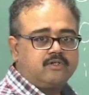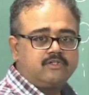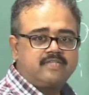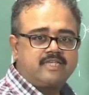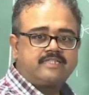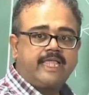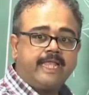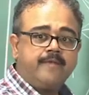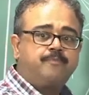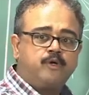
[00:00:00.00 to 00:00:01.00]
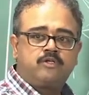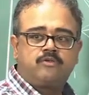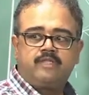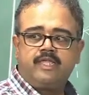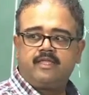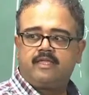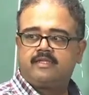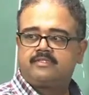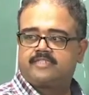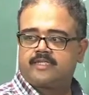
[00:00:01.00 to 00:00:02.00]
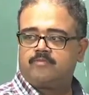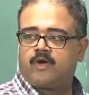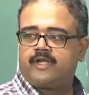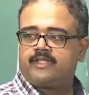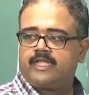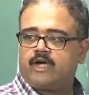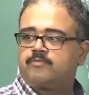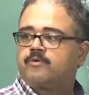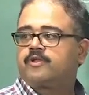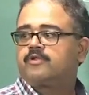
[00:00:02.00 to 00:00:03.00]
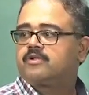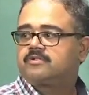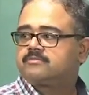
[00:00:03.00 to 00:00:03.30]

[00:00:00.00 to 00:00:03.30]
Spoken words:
goes as the input to the sigmoid in the output neuron.